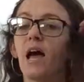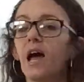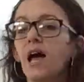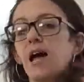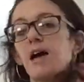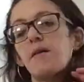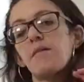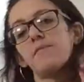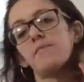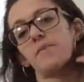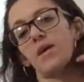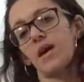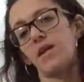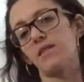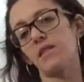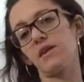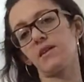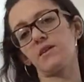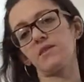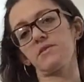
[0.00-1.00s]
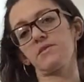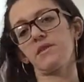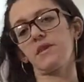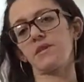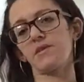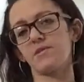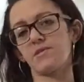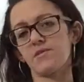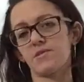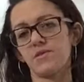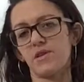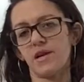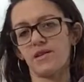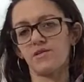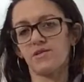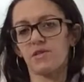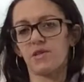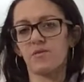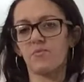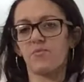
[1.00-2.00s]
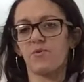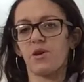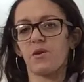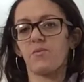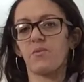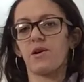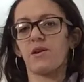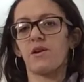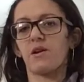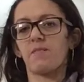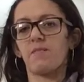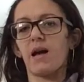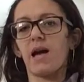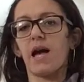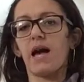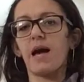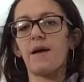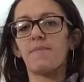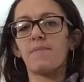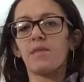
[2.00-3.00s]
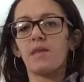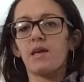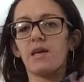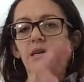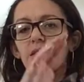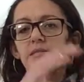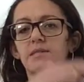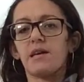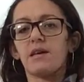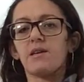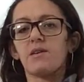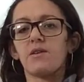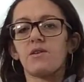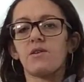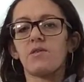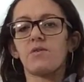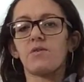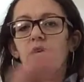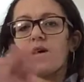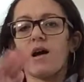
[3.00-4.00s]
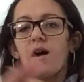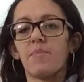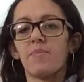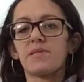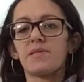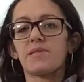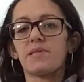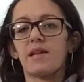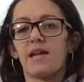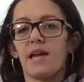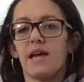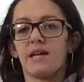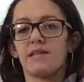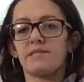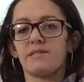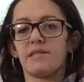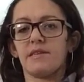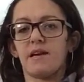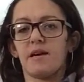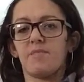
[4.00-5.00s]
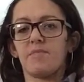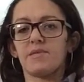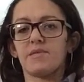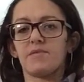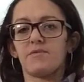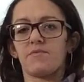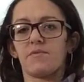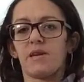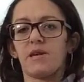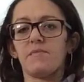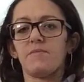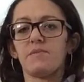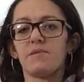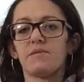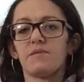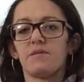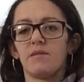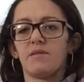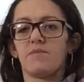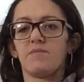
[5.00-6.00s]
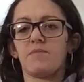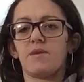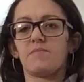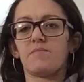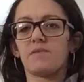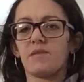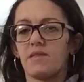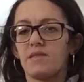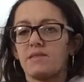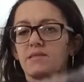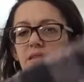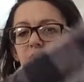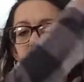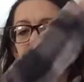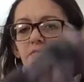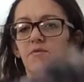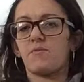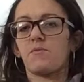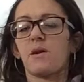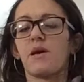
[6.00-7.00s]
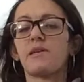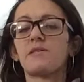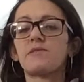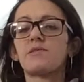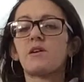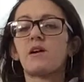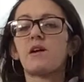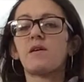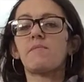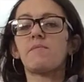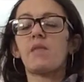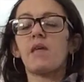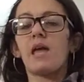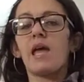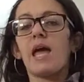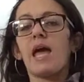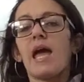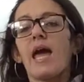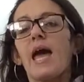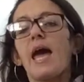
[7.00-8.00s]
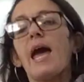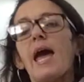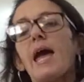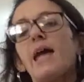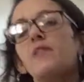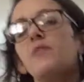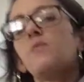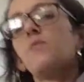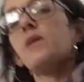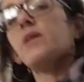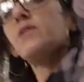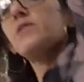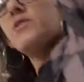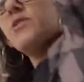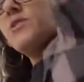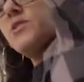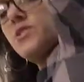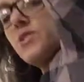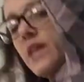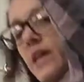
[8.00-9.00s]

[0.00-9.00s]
And then you'll take a stretch. You can bring one arm up, take your opposite hand to the opposite ribs, the ribs on the side of the raised arm. And you want to just